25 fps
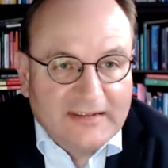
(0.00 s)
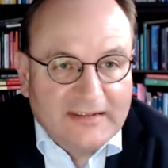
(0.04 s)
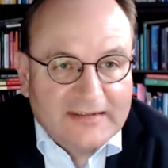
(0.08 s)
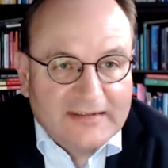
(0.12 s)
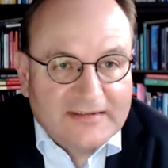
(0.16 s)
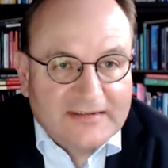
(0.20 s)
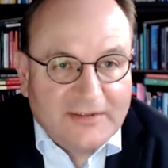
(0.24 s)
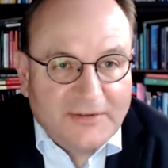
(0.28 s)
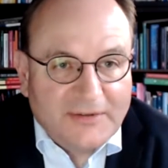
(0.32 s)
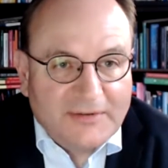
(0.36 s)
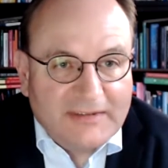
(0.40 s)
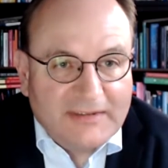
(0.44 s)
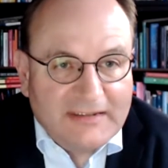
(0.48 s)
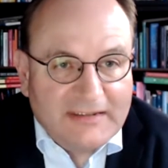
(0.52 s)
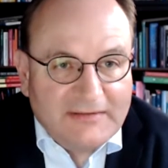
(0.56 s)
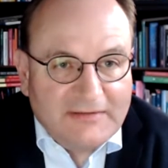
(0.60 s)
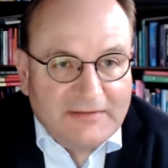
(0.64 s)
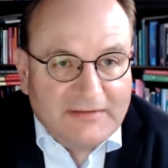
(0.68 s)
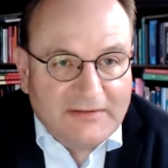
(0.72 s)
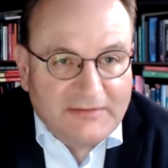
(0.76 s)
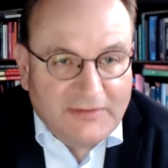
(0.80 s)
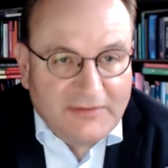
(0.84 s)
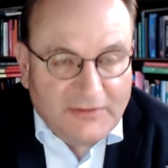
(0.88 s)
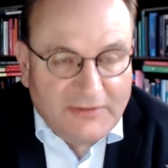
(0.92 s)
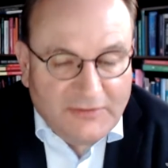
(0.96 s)
So
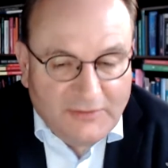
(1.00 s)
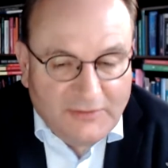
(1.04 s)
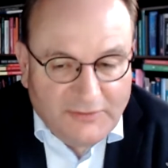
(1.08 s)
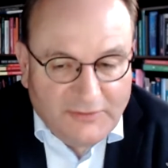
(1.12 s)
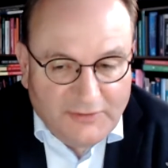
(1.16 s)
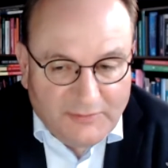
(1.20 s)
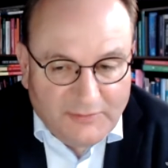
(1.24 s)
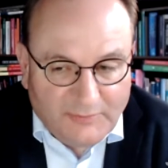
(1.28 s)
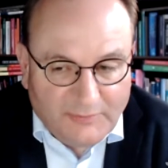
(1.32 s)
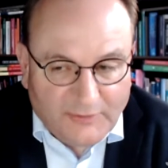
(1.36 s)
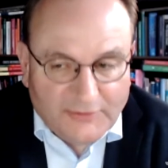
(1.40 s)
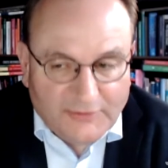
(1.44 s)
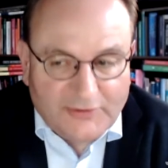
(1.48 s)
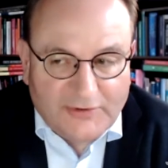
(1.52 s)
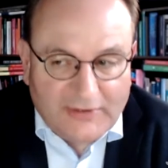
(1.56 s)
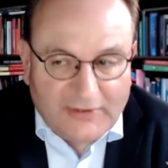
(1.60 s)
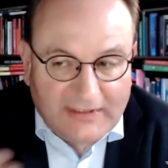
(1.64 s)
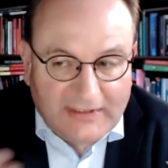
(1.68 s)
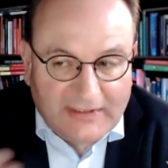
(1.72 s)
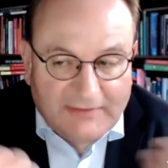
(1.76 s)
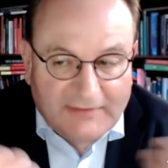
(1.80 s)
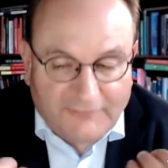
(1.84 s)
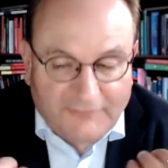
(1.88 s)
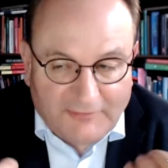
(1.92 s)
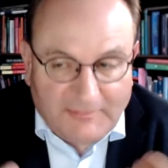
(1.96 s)
you, you, you want,
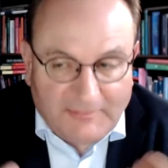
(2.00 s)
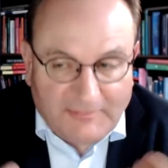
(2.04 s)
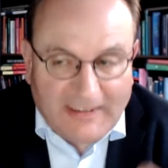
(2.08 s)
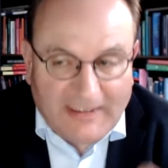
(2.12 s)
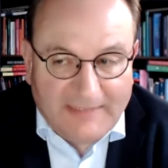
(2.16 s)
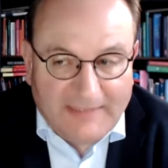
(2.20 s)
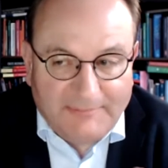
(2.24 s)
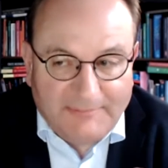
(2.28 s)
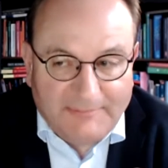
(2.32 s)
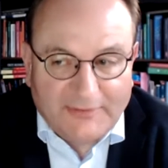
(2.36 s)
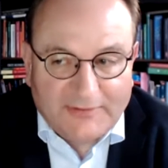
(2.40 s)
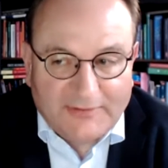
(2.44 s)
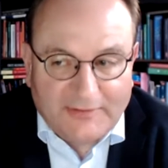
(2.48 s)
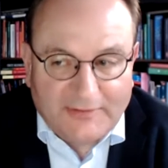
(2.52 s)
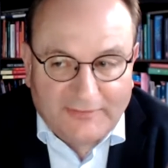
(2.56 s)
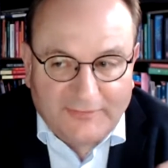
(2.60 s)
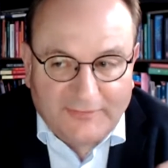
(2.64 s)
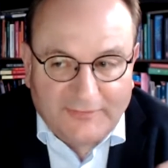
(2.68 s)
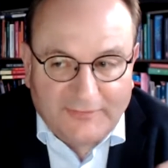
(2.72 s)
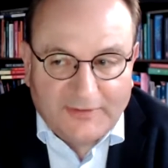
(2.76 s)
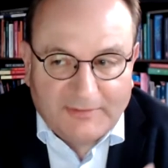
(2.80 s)
from my point of view,